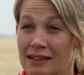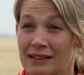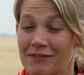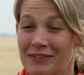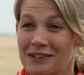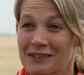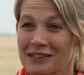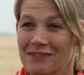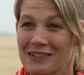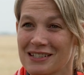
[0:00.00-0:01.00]
in the field.
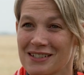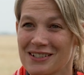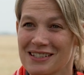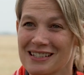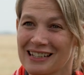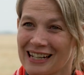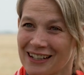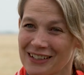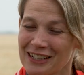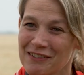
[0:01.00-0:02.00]
If it's just an
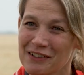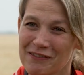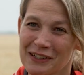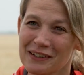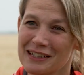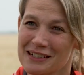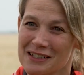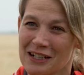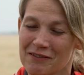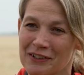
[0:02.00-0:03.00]
area of the field that's
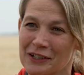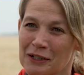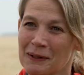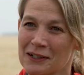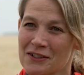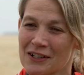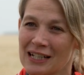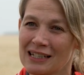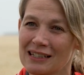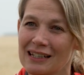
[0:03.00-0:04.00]
not very well
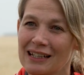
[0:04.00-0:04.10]
drained,